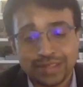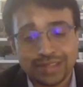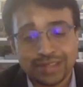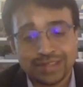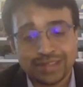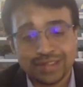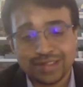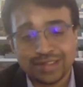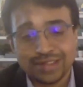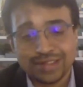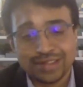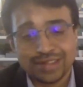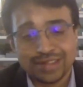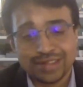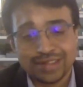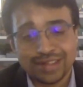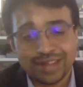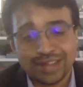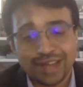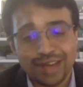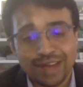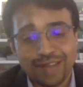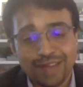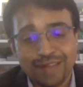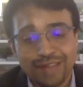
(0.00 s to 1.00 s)
it's, it's a
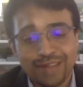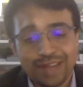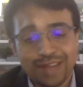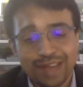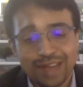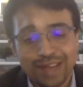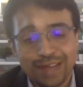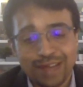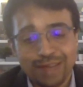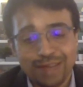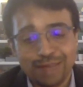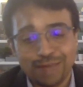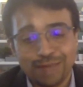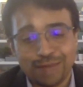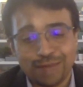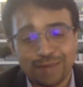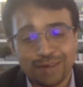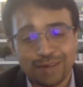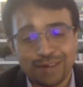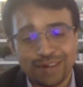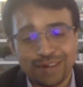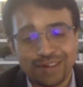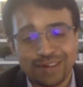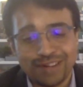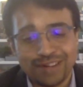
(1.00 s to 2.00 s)
tough time
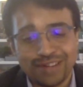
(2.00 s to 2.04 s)
for